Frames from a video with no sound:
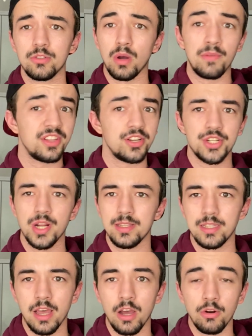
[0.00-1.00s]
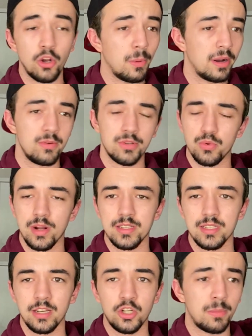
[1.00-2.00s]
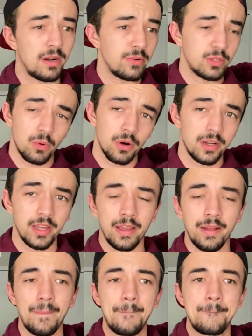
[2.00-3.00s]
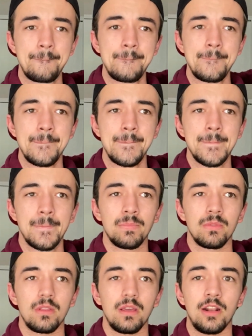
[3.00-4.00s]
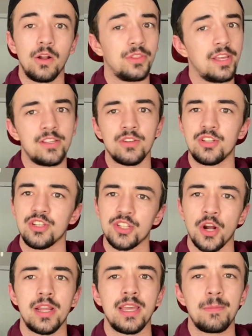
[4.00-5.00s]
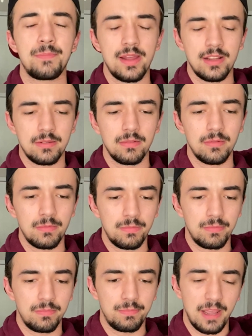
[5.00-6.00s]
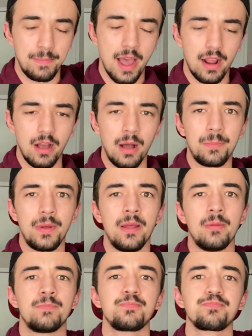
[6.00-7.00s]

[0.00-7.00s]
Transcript: everything shut down. Nobody was wrestling, nobody was working. Things are just starting to get picked back up, and